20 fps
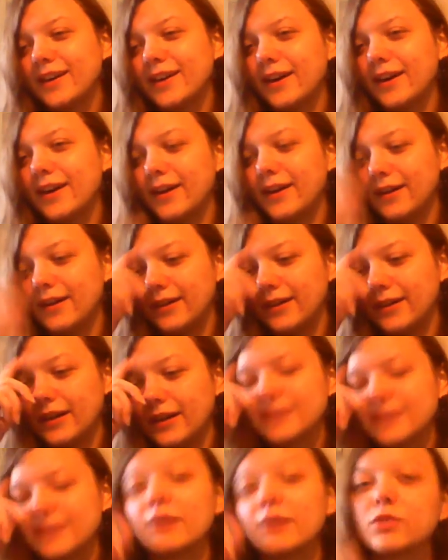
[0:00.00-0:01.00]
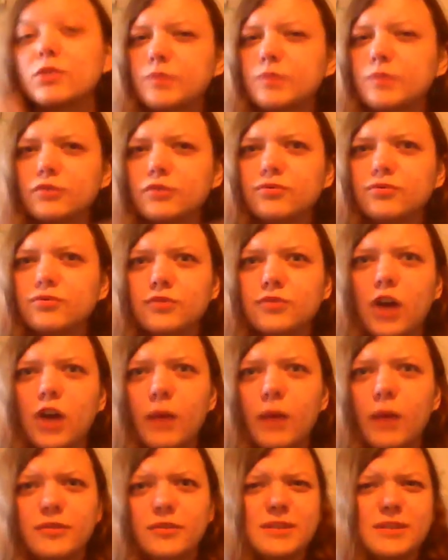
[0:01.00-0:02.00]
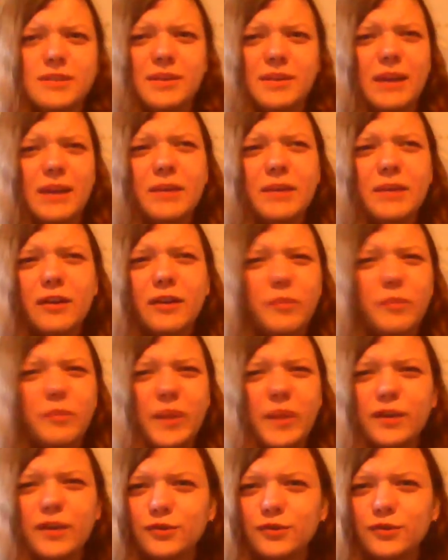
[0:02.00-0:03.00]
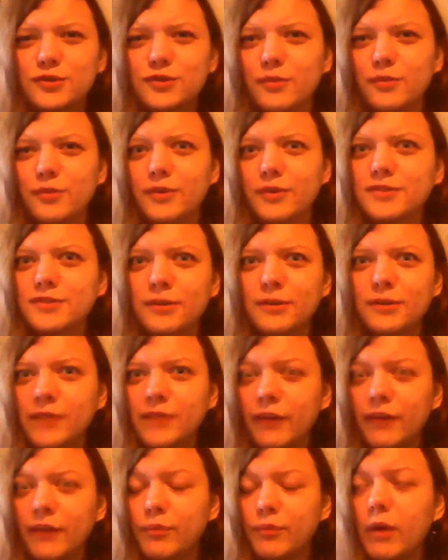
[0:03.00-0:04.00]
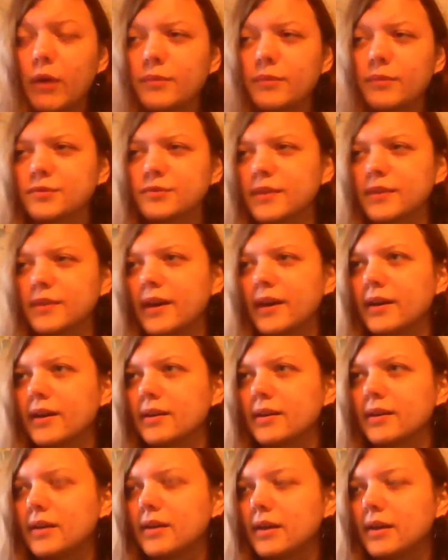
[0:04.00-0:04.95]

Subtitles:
I still respond to comments. I mean, I'm not a big YouTuber, so I don't have problems with that.